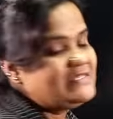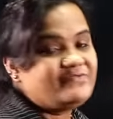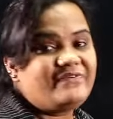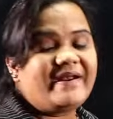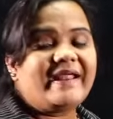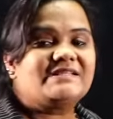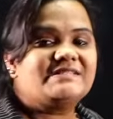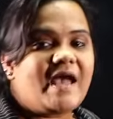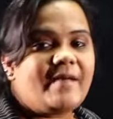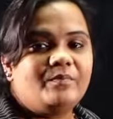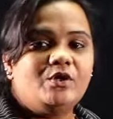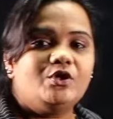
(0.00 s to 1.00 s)
For
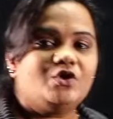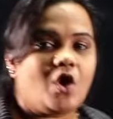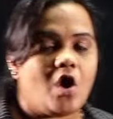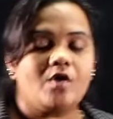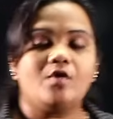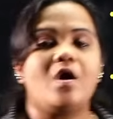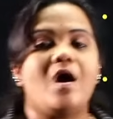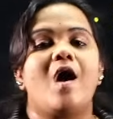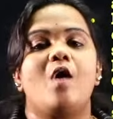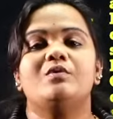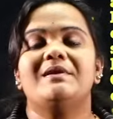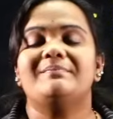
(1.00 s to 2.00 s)
example, you all know
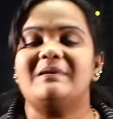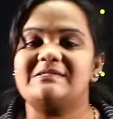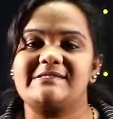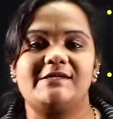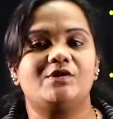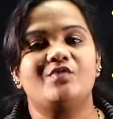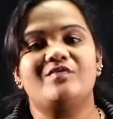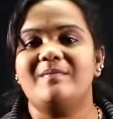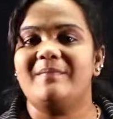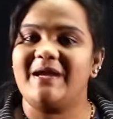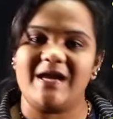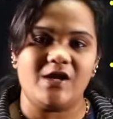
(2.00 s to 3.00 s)
how the mosquito will
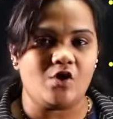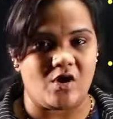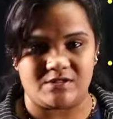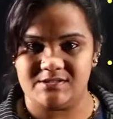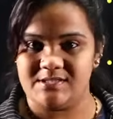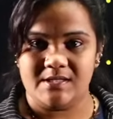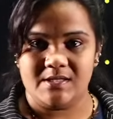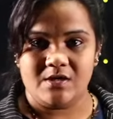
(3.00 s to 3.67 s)
make a noise.